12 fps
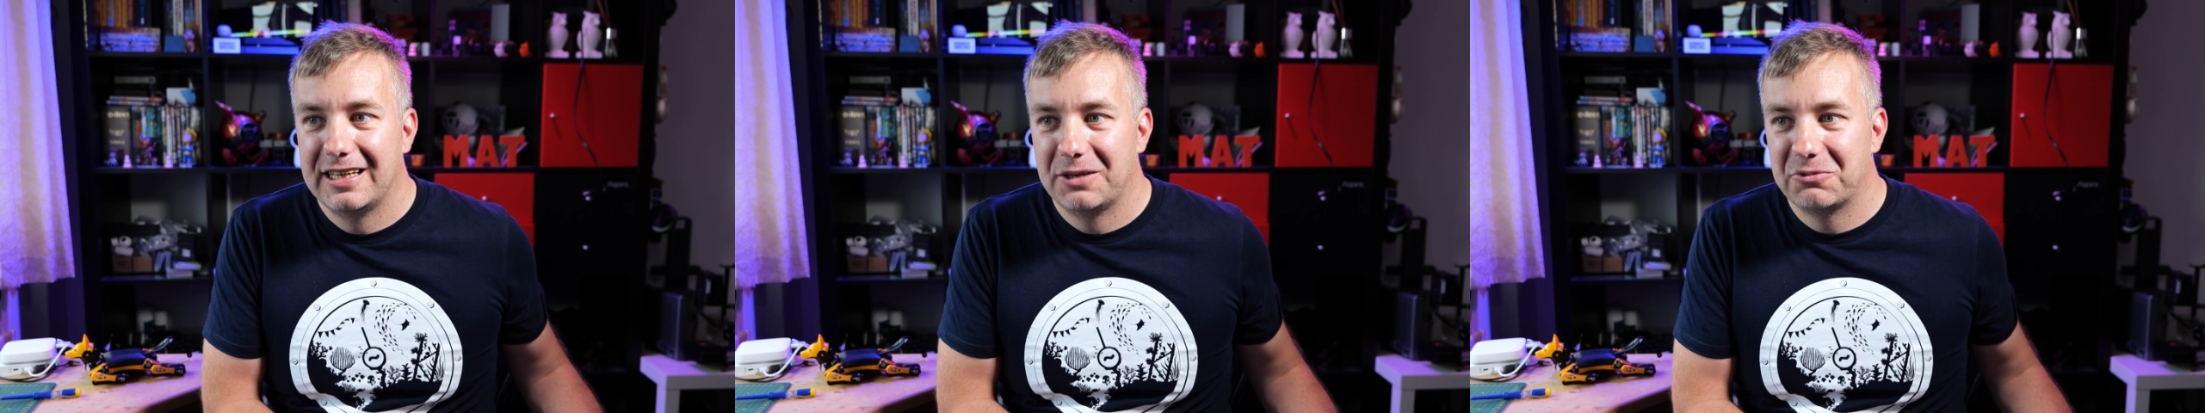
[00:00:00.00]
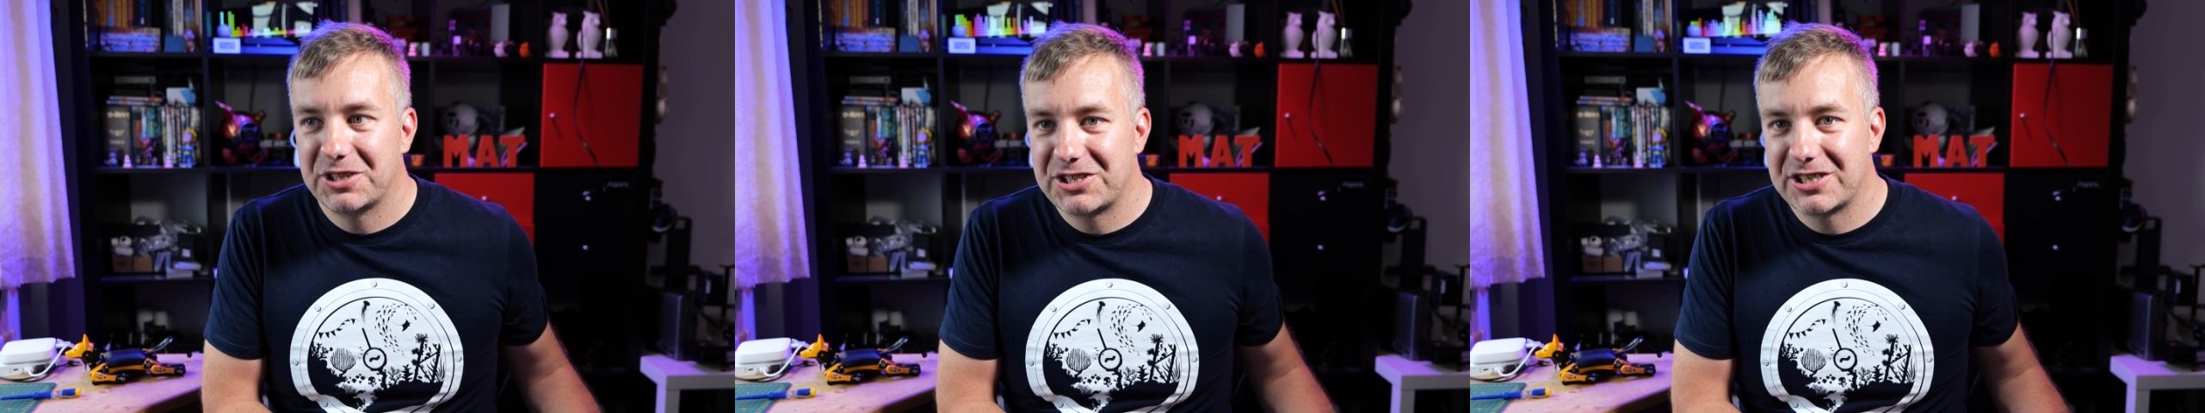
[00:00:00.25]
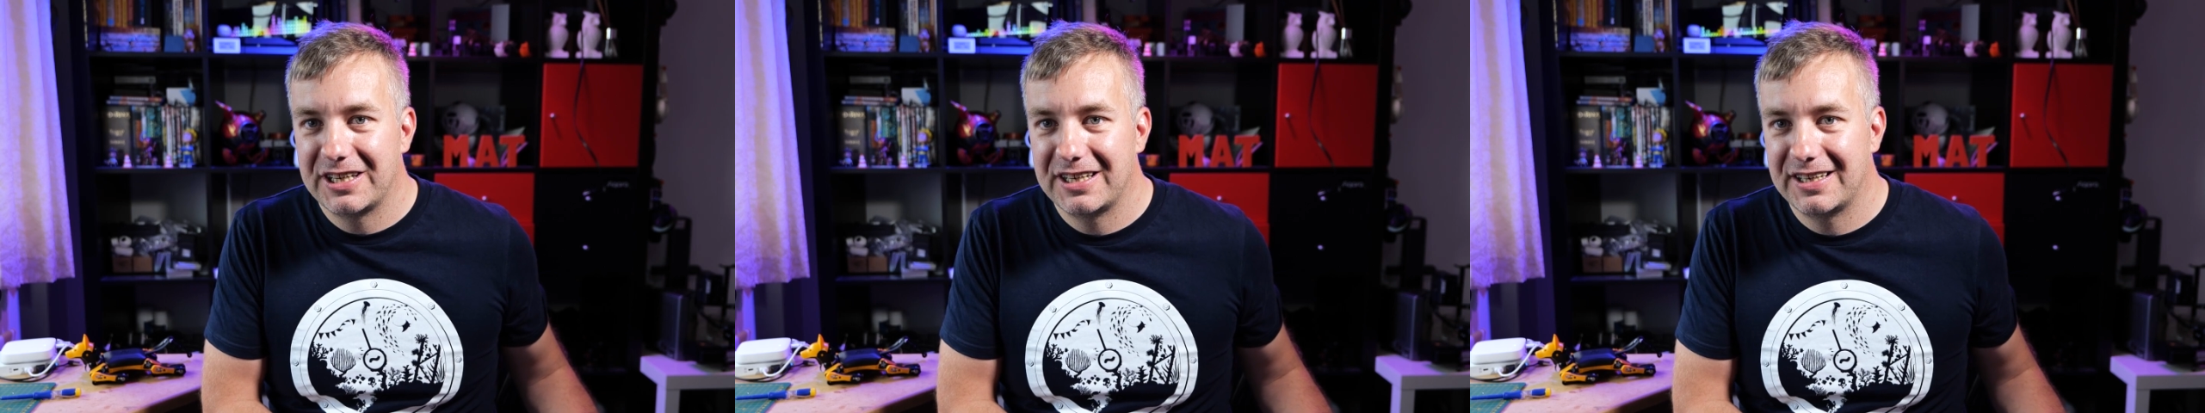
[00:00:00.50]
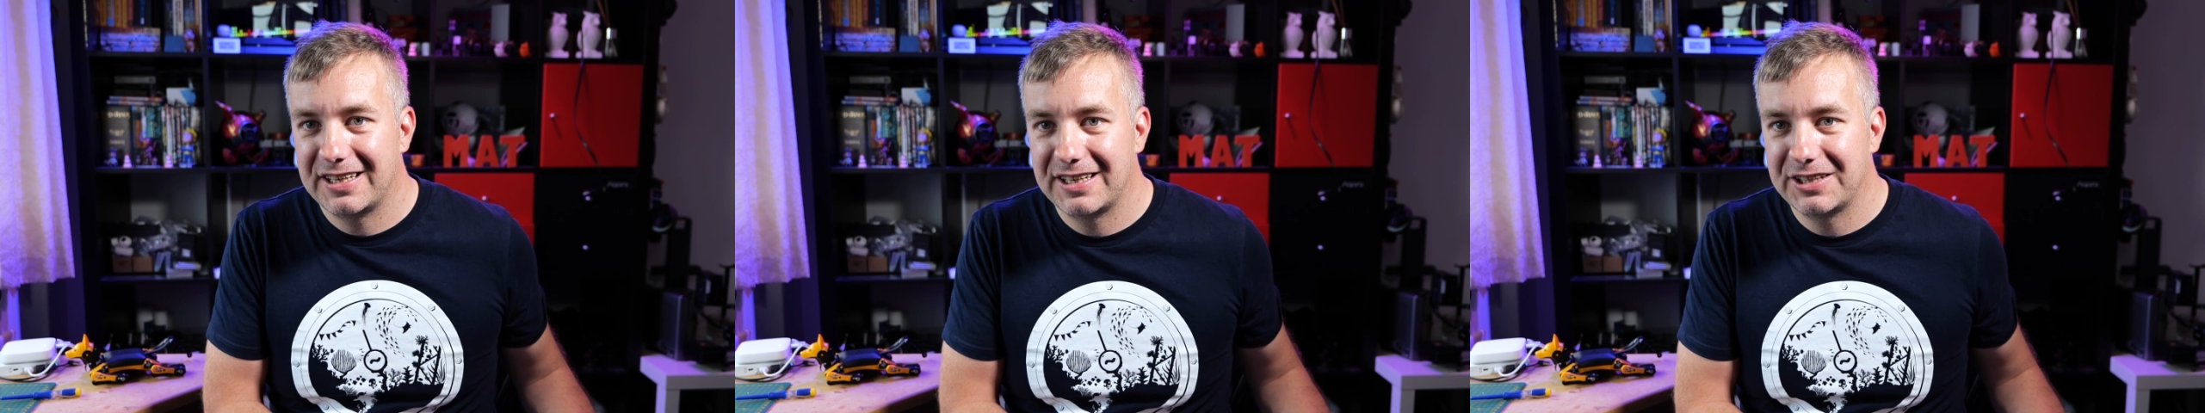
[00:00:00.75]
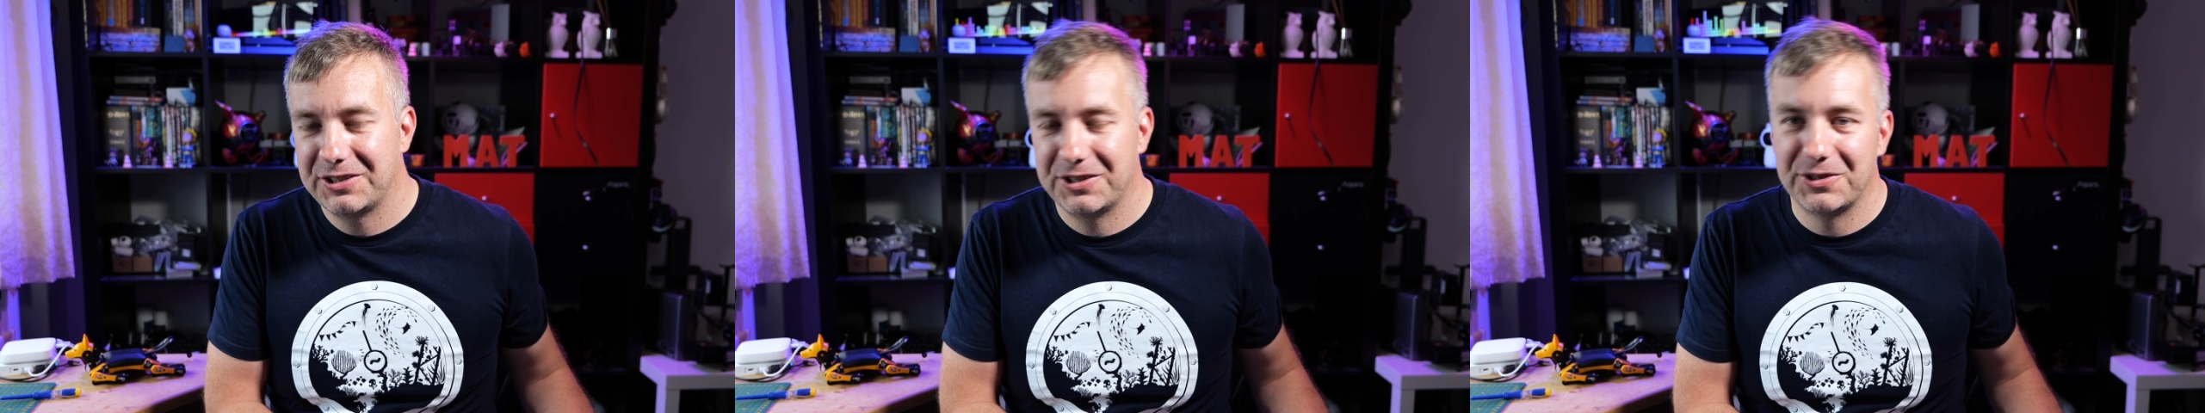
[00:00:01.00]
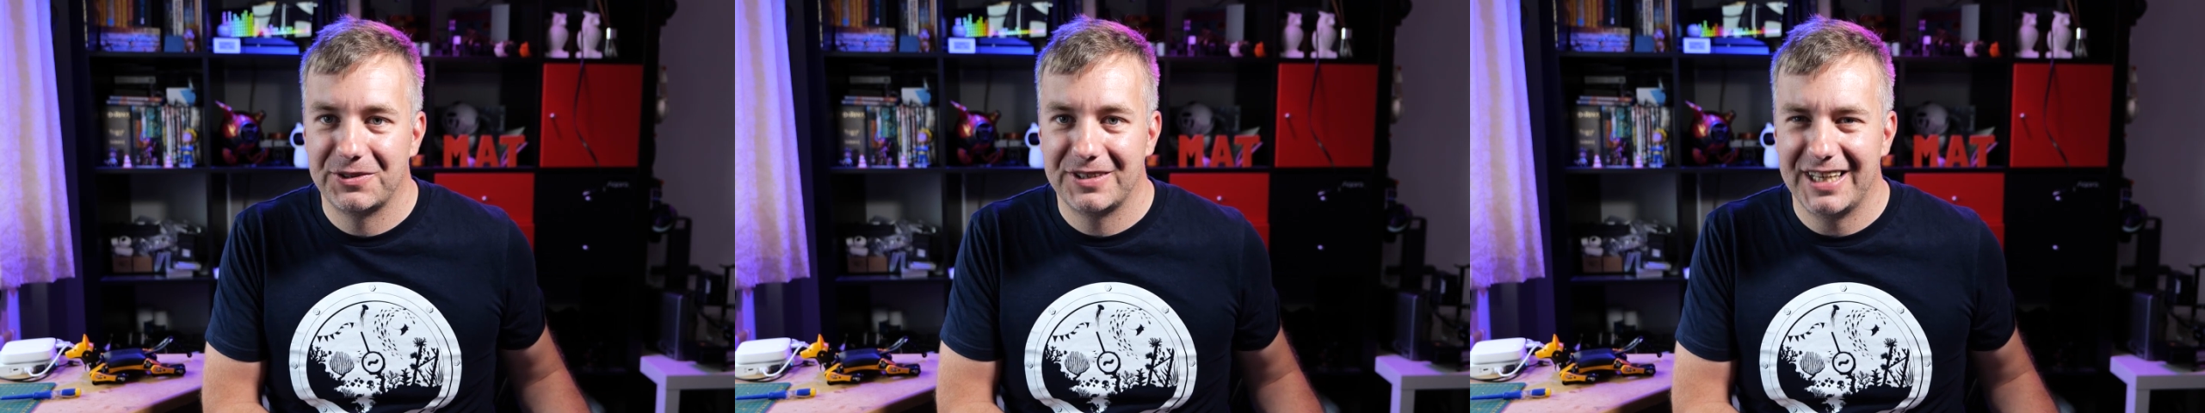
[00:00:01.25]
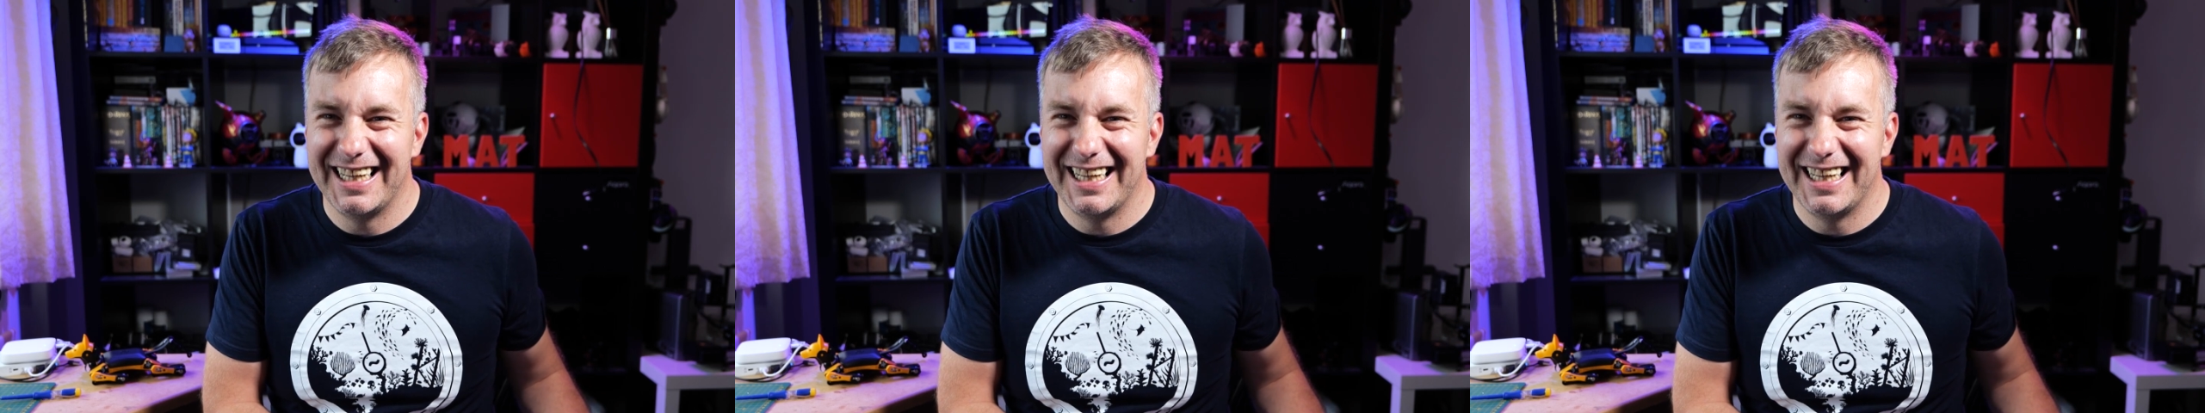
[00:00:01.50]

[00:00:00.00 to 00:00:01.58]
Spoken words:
which, you know,